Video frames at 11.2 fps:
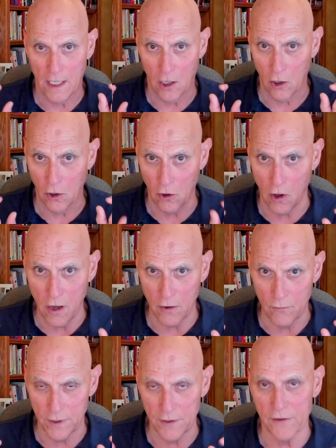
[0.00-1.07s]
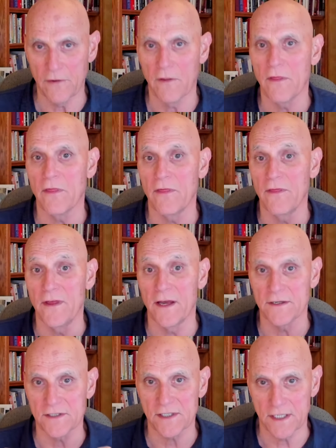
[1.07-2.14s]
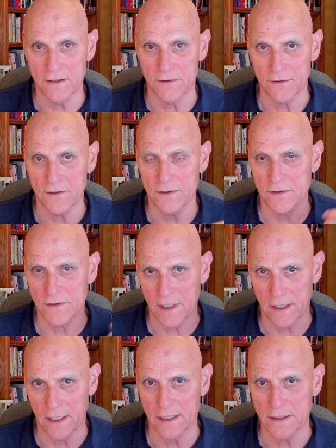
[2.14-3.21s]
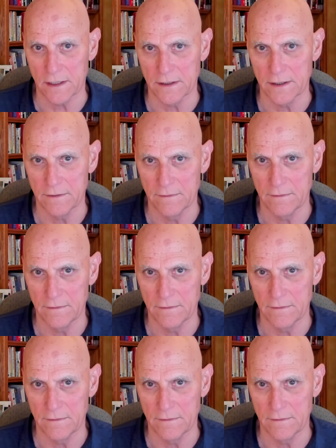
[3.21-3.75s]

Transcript: along with the skills psychologically